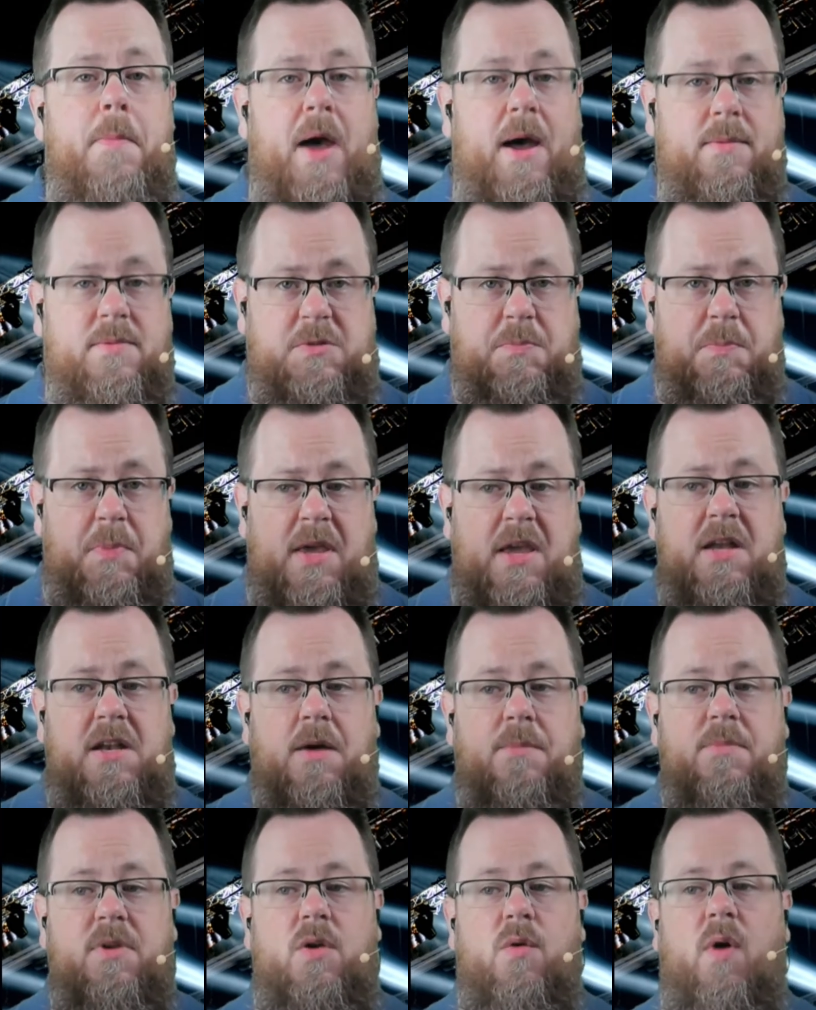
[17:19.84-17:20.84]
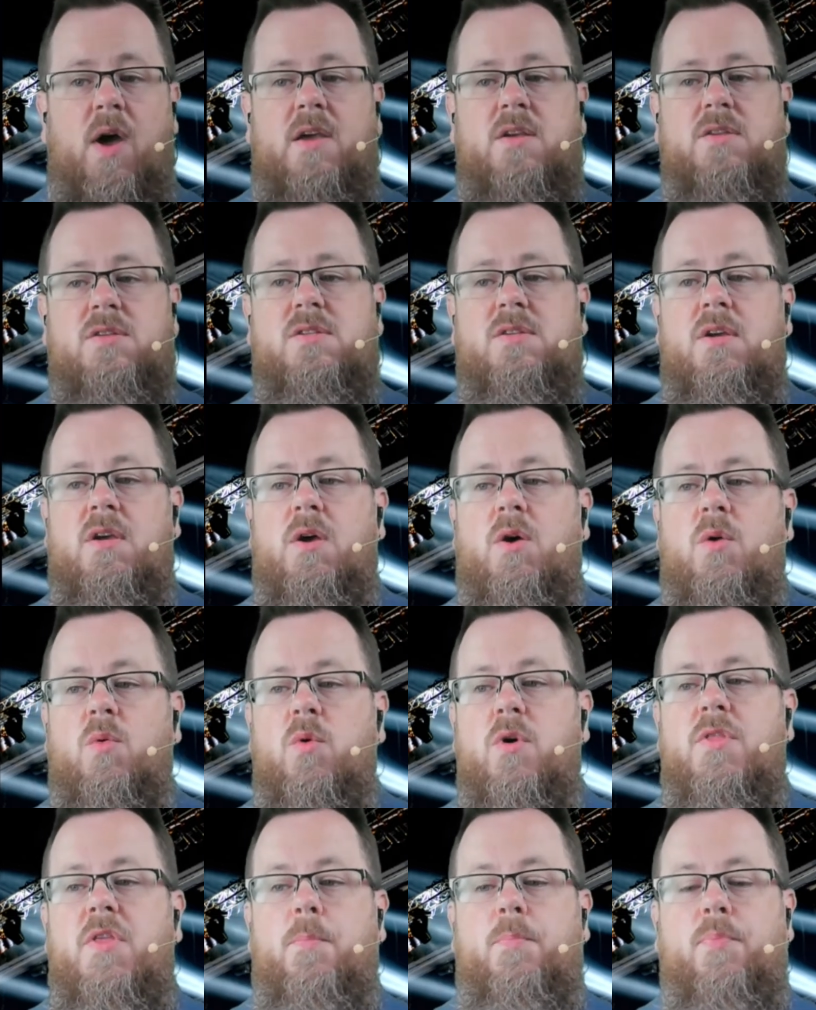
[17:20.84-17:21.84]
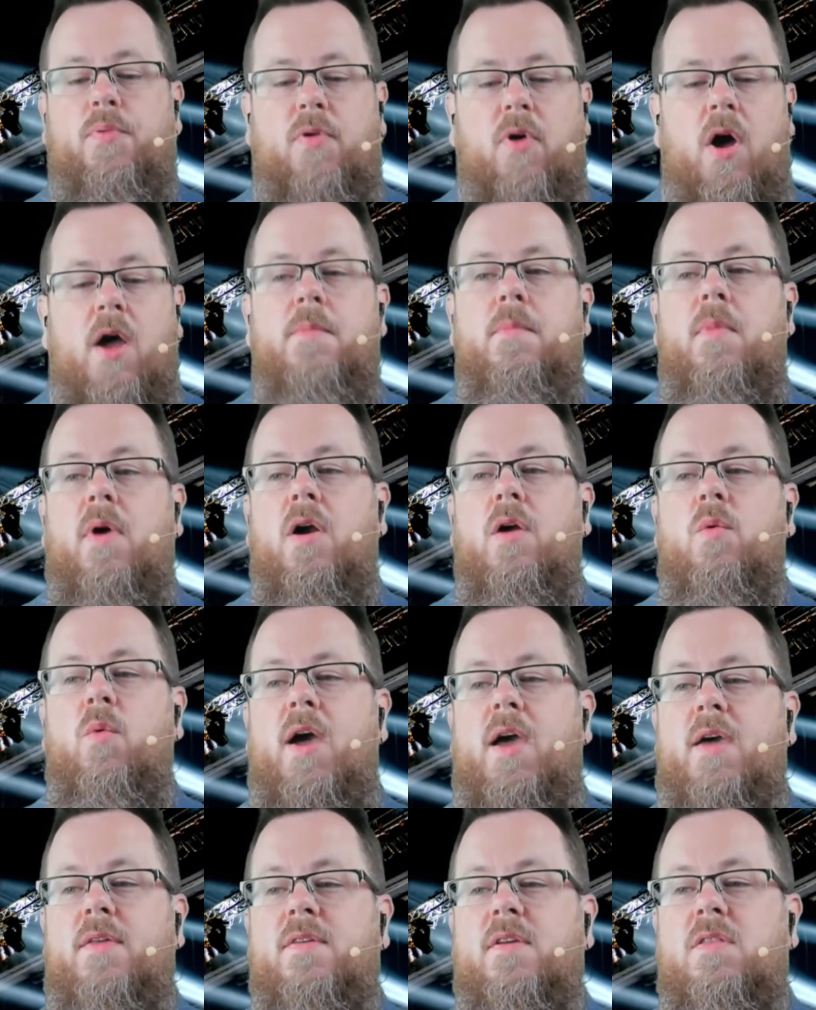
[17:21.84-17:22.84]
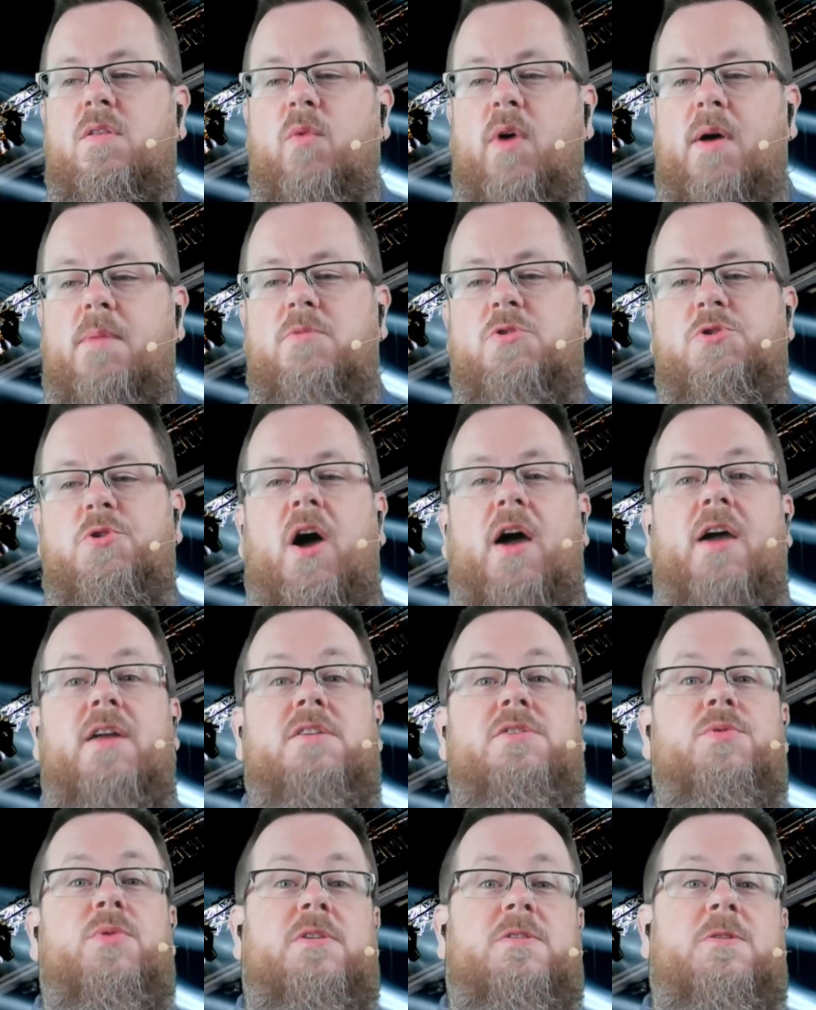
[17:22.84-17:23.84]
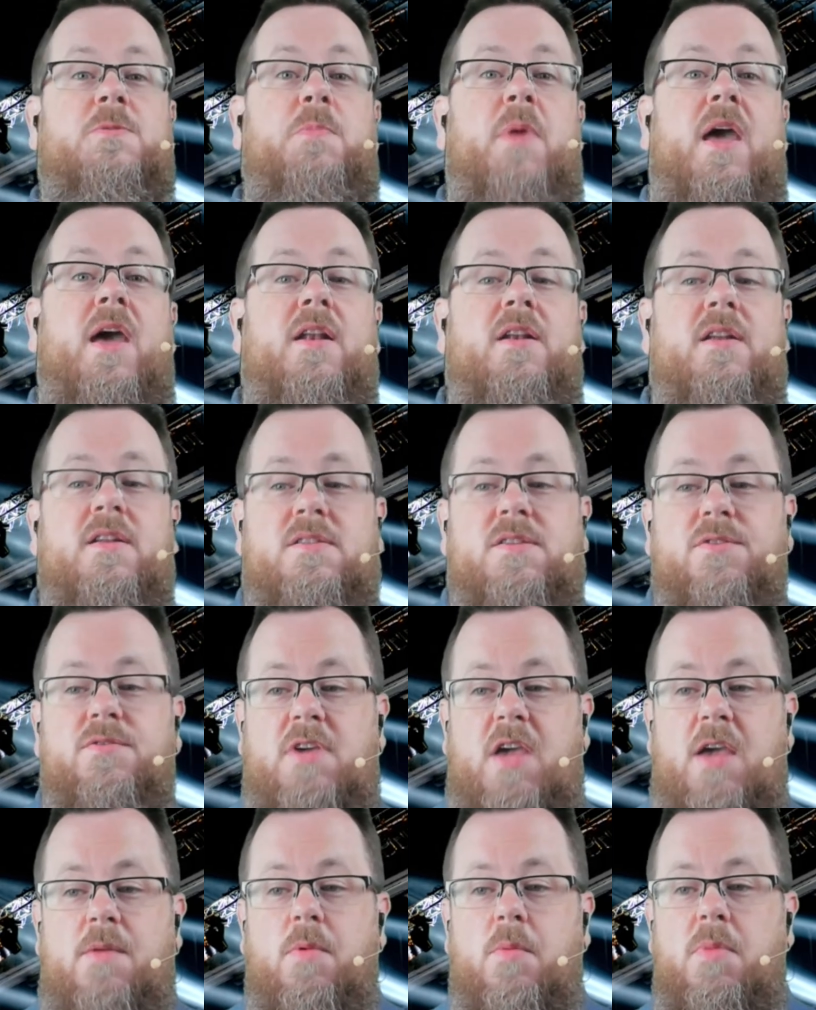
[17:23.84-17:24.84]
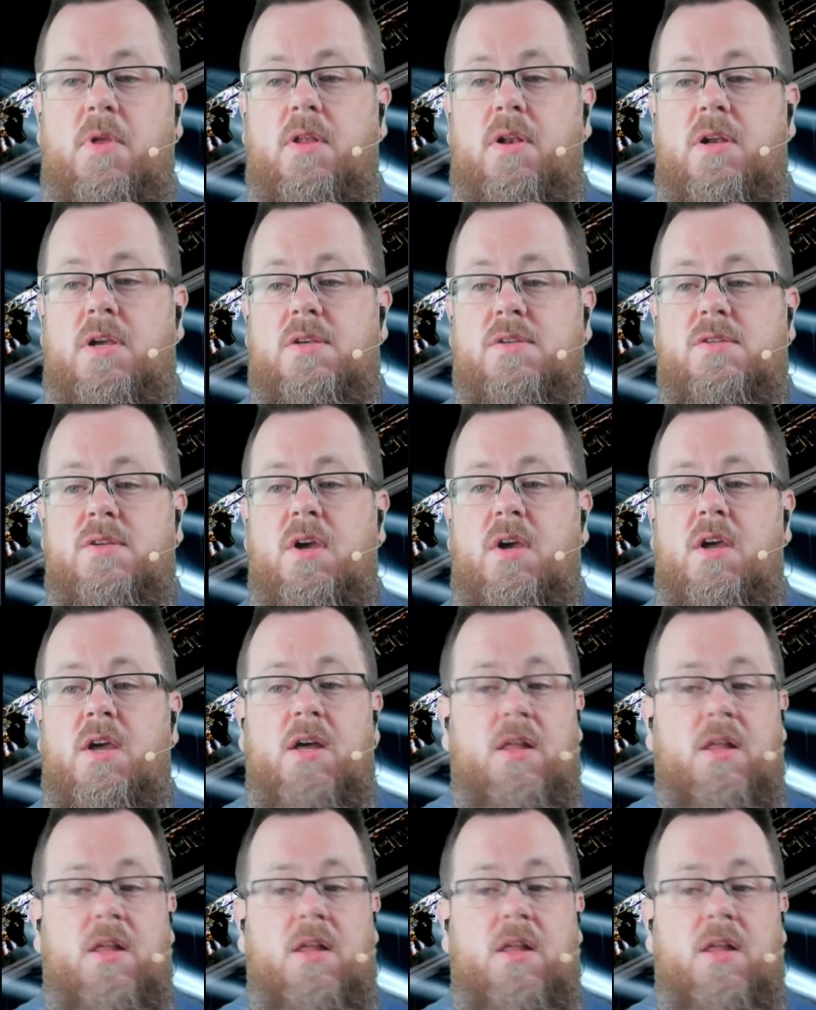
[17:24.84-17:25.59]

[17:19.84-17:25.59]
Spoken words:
web apps, PWAs, were the primary way that the web tried to expand its own capabilities,